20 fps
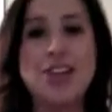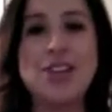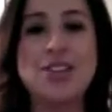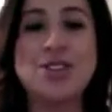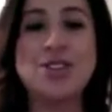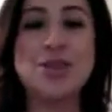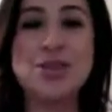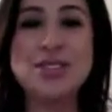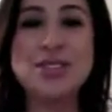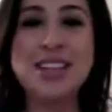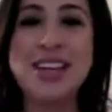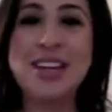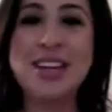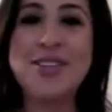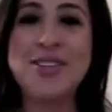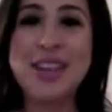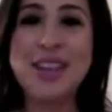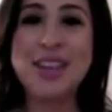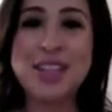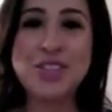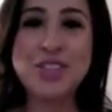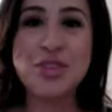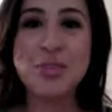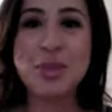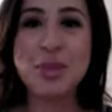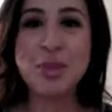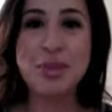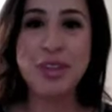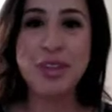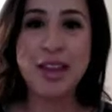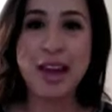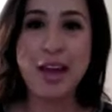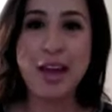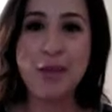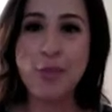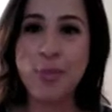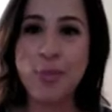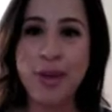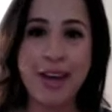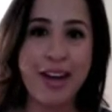Don't take advice from people that have
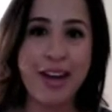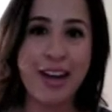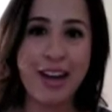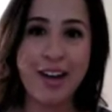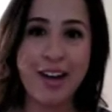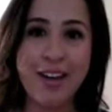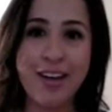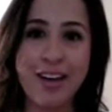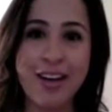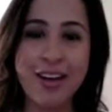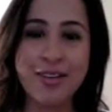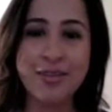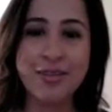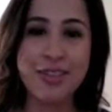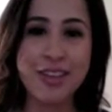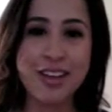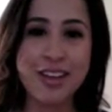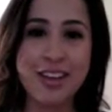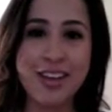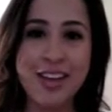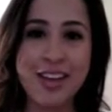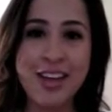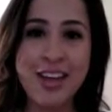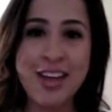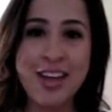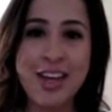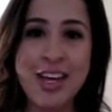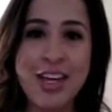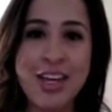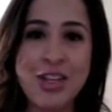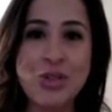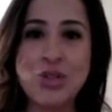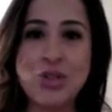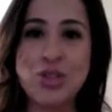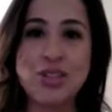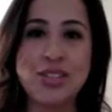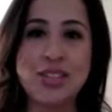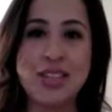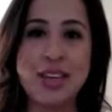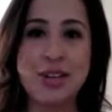bad hair, kind of like you
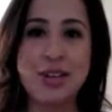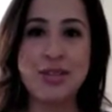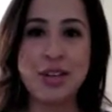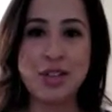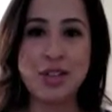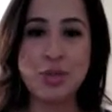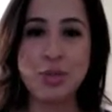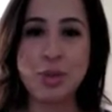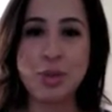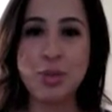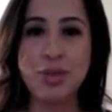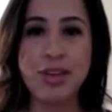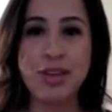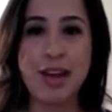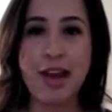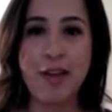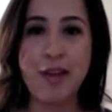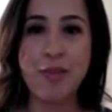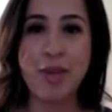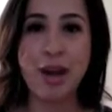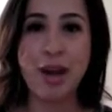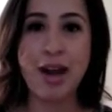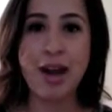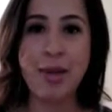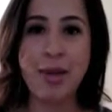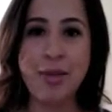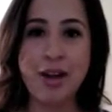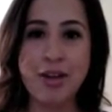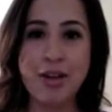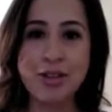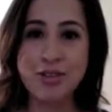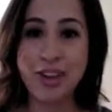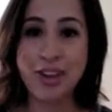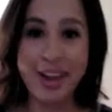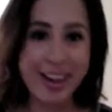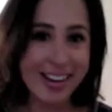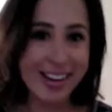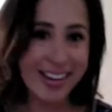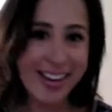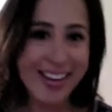shouldn't take advice from people that have bad eyebrows,
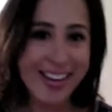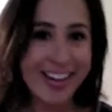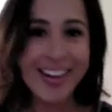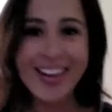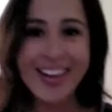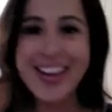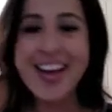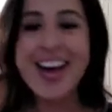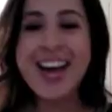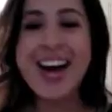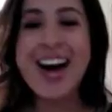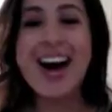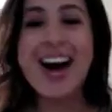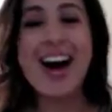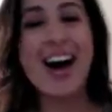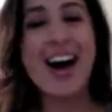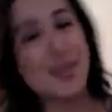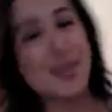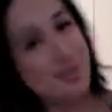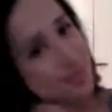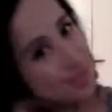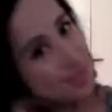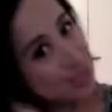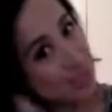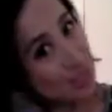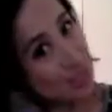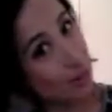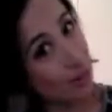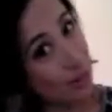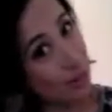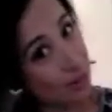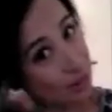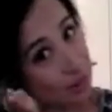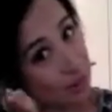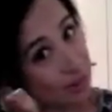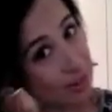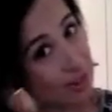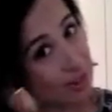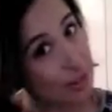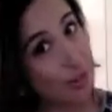right? So
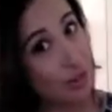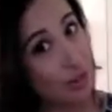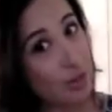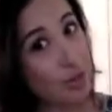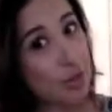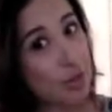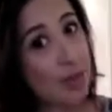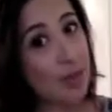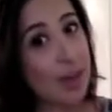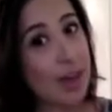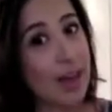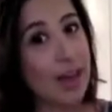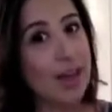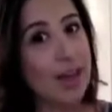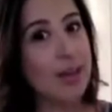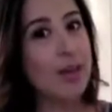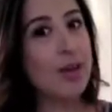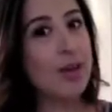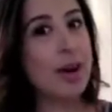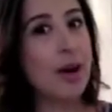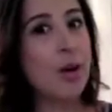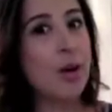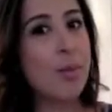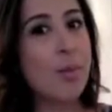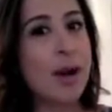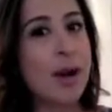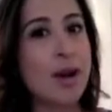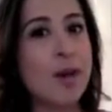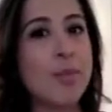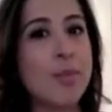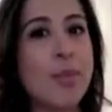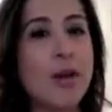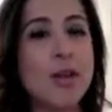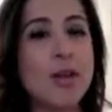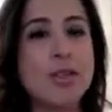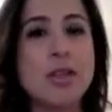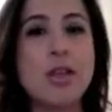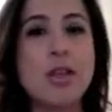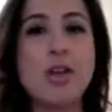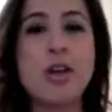go ahead, go out, buy your
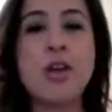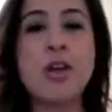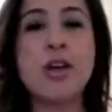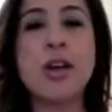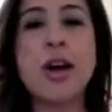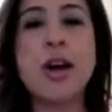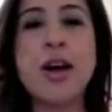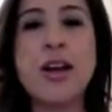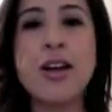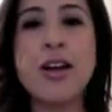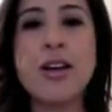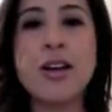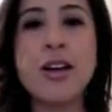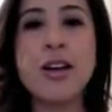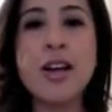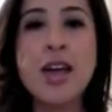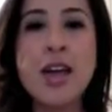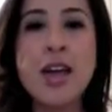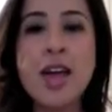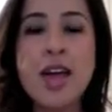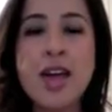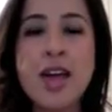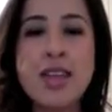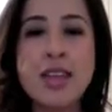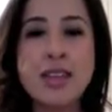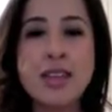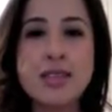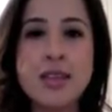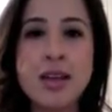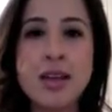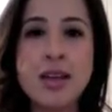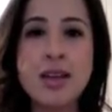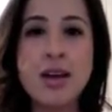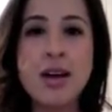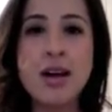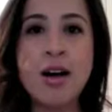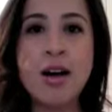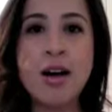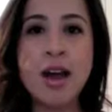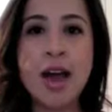Marcel curling iron. They sell it
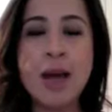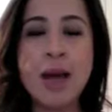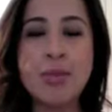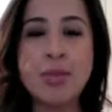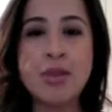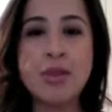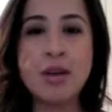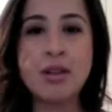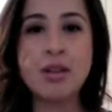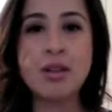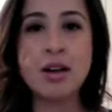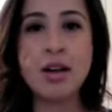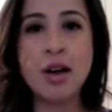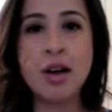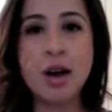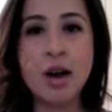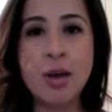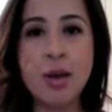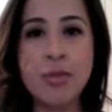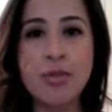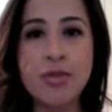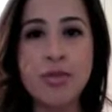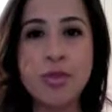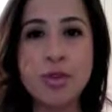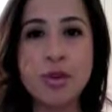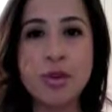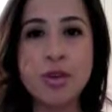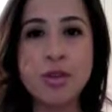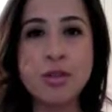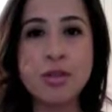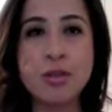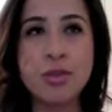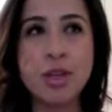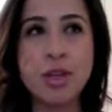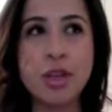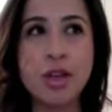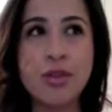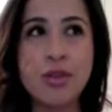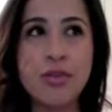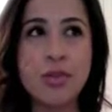on Amazon.com for something
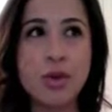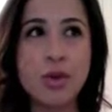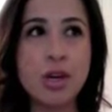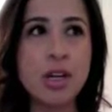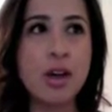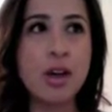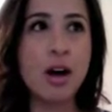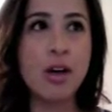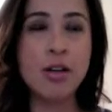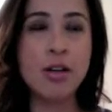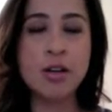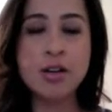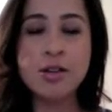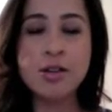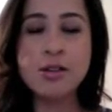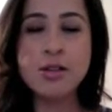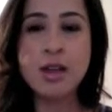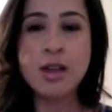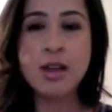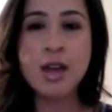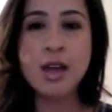like $40.